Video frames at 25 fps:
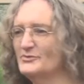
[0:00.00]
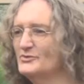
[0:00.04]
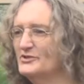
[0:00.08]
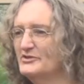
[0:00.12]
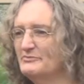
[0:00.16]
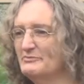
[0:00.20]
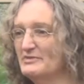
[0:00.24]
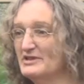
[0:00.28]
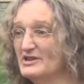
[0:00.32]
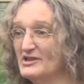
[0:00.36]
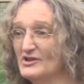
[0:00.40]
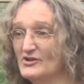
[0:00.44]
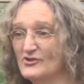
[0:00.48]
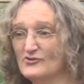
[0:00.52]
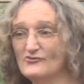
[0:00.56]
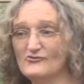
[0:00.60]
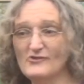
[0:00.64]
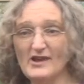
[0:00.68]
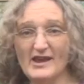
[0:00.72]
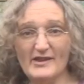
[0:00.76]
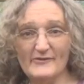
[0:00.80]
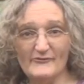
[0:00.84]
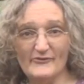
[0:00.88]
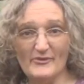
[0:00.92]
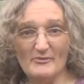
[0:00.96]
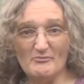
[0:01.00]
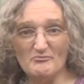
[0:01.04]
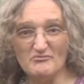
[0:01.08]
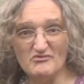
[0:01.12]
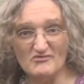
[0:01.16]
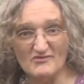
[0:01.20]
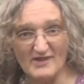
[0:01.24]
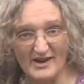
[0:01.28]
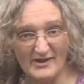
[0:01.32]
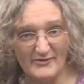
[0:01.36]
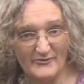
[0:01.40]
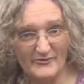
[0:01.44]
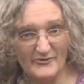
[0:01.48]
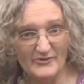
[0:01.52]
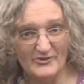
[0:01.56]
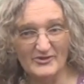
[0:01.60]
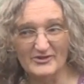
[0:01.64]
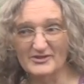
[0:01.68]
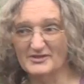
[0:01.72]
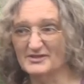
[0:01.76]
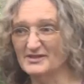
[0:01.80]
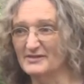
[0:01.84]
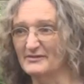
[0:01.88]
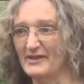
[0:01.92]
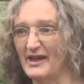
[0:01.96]
which have been great for
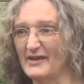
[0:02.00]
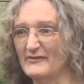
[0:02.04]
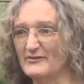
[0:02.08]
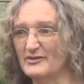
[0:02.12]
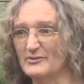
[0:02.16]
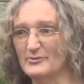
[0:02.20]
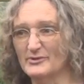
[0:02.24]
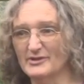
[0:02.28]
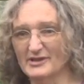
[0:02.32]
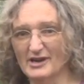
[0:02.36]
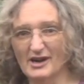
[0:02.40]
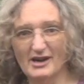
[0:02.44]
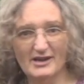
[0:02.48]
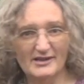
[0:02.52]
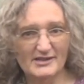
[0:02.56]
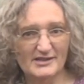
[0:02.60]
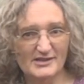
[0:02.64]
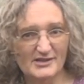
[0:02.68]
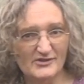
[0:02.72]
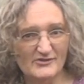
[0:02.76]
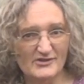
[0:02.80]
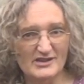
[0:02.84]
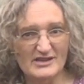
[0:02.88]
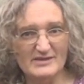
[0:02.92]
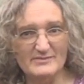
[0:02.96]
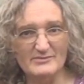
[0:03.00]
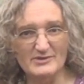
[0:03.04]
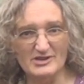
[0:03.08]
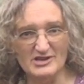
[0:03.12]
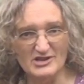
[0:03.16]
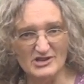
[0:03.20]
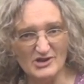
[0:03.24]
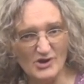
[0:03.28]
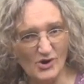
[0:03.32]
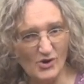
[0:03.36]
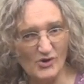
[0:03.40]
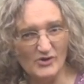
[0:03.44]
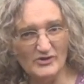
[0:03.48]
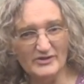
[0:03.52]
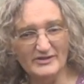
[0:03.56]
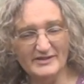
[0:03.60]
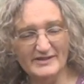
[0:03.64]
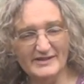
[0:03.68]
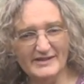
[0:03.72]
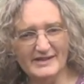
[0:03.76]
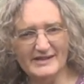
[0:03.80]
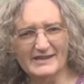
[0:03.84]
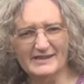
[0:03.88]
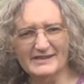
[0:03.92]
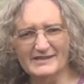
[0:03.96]
breakfast and having with ice cream and yoghurt
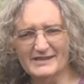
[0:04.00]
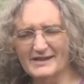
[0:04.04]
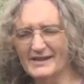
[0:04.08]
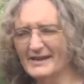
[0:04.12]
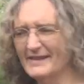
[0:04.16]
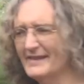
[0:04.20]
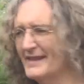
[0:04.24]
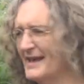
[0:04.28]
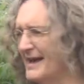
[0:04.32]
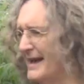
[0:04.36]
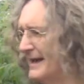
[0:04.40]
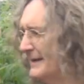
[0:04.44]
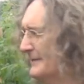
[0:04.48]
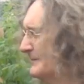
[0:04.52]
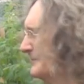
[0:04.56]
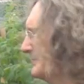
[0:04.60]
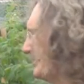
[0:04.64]
and things like that.